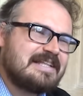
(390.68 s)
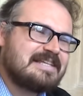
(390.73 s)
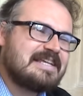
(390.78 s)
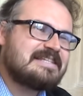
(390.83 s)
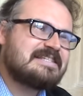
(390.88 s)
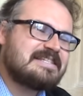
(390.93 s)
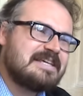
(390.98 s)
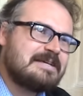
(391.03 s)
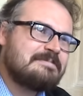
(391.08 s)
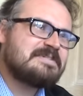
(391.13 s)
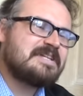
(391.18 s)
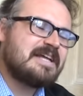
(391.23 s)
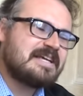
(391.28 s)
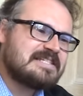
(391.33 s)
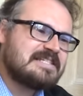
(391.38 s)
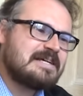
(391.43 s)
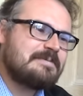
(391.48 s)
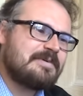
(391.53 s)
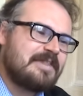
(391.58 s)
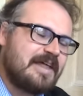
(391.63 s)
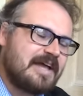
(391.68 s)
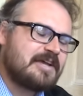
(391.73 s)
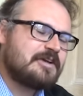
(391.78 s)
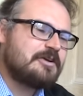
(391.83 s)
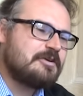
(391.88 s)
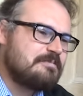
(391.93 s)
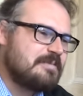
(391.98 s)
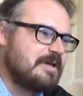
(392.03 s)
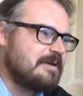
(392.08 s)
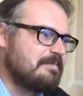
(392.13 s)
It seems like some of
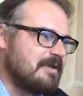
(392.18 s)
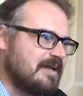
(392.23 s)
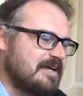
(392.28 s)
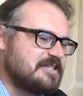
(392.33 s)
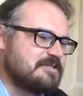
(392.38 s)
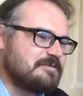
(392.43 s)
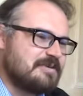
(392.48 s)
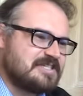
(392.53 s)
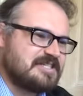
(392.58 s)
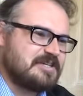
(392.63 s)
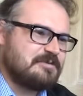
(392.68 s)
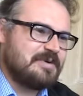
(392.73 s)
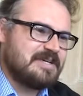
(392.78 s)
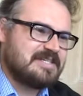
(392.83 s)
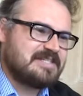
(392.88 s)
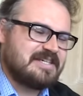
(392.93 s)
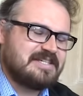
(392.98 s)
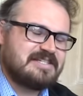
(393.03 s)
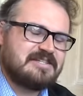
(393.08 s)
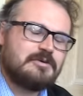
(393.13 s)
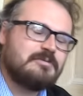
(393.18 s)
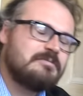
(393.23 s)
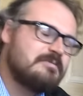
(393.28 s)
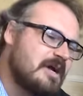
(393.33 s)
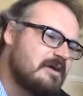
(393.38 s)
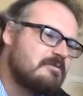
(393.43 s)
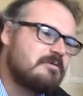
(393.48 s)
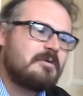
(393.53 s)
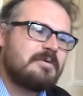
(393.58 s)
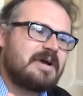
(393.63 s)
that could be applied to us in whiskey. So
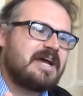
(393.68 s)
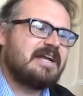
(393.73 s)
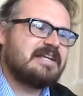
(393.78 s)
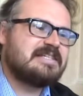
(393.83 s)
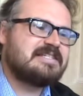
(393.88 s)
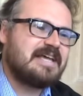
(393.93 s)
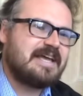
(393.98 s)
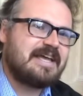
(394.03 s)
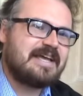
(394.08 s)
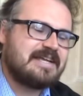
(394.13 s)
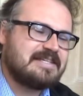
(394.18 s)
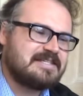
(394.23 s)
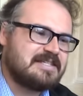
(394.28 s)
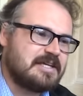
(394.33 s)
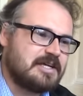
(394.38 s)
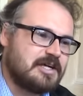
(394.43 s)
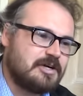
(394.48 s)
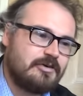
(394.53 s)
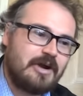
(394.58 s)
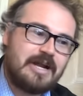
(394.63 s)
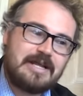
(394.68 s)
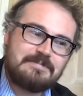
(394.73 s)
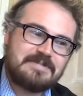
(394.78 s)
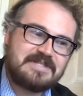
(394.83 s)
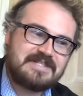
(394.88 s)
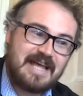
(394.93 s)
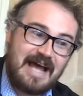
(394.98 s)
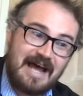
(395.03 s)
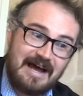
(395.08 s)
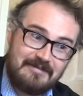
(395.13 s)
what we're kind of saying is that
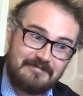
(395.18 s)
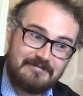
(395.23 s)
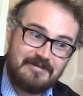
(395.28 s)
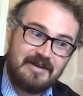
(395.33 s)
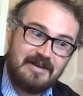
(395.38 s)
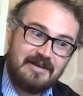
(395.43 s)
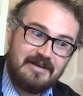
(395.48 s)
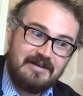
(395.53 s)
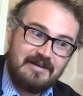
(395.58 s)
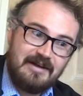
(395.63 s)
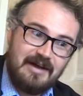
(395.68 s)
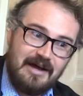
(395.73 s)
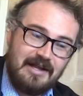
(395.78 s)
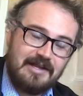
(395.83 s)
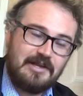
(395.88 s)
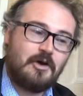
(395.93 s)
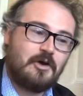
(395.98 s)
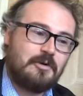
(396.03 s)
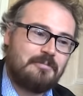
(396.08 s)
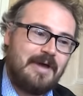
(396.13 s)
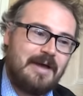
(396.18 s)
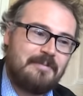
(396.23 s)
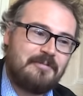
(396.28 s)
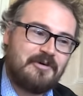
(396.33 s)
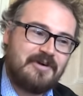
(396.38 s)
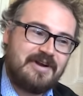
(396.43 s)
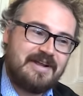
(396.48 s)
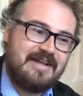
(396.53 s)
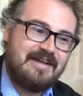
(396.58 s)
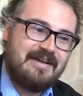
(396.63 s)
grapes have a long
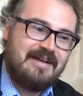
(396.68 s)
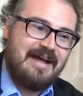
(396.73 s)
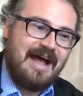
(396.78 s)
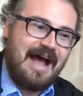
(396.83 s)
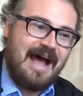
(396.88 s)
memory,